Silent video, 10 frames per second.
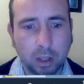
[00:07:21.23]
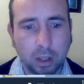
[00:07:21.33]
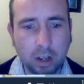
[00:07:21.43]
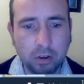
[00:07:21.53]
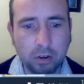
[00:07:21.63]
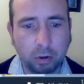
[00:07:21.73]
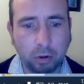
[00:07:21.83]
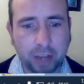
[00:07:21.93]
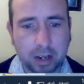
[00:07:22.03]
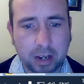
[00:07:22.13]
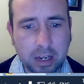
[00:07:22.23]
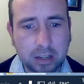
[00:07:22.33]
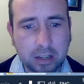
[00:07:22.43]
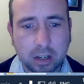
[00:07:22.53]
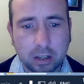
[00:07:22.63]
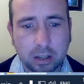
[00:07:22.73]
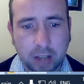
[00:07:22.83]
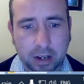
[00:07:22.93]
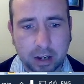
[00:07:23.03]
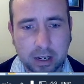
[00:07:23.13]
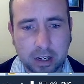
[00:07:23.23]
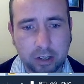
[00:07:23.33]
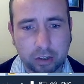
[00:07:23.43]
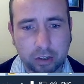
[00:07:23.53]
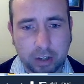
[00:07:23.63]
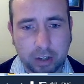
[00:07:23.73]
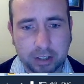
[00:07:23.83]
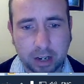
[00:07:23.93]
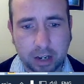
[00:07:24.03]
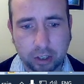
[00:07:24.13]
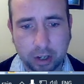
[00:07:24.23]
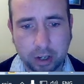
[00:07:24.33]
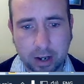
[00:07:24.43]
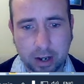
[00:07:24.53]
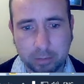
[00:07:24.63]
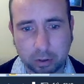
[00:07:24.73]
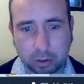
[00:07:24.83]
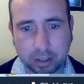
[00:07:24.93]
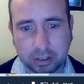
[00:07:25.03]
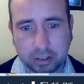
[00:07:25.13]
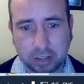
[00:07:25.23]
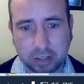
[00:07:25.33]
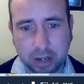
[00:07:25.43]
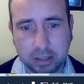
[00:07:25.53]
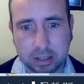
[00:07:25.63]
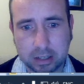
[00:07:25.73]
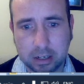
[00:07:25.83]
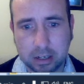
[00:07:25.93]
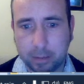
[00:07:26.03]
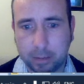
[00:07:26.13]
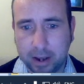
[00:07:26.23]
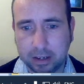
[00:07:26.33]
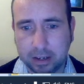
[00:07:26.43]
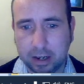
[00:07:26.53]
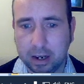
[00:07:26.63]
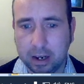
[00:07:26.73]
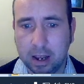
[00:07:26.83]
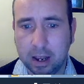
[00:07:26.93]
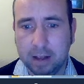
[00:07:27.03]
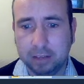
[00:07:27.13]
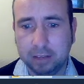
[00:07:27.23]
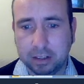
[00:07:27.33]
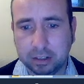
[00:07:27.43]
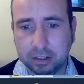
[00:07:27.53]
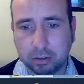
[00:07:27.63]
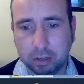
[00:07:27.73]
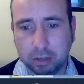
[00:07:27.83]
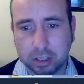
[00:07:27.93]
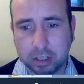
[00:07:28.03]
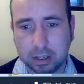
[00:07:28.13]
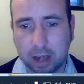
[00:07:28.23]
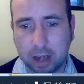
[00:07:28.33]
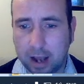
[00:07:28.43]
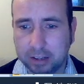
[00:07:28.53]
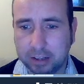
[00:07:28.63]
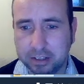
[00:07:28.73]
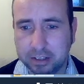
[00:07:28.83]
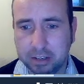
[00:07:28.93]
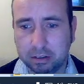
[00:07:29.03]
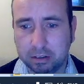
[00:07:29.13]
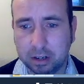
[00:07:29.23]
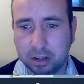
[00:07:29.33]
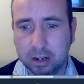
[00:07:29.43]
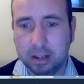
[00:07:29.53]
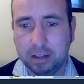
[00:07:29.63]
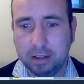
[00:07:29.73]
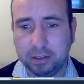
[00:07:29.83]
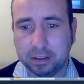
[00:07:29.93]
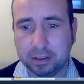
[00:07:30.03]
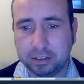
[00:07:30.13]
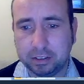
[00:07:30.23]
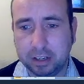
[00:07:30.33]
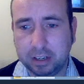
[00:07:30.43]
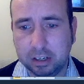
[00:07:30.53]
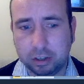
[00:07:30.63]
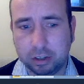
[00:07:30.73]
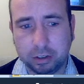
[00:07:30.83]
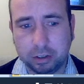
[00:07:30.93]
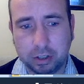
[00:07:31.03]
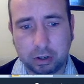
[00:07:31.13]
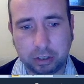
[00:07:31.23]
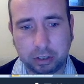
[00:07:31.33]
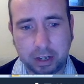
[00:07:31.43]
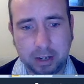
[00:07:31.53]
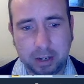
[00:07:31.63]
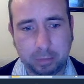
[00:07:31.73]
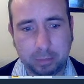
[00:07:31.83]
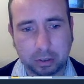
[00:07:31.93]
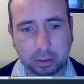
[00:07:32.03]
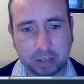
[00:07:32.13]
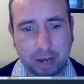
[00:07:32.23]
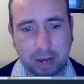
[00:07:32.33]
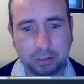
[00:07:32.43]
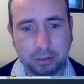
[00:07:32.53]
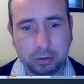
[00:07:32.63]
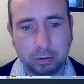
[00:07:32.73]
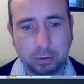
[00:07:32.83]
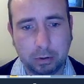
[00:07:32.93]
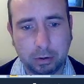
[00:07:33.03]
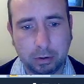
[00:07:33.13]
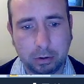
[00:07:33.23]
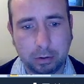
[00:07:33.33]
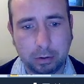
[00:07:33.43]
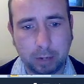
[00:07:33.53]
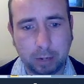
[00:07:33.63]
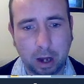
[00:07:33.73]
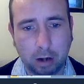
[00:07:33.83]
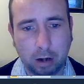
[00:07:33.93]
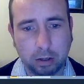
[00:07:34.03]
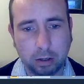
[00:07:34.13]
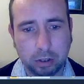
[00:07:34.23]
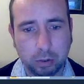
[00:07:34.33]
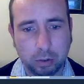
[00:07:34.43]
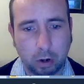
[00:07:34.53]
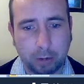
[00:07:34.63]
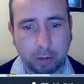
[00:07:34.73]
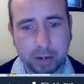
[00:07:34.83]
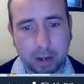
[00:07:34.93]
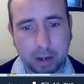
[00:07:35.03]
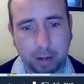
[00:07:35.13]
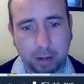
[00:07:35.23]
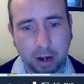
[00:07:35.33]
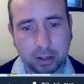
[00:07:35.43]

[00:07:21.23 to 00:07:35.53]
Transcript: Note that each transaction input is signed independently. This is critical as neither the signatures nor the inputs have to belong to or be applied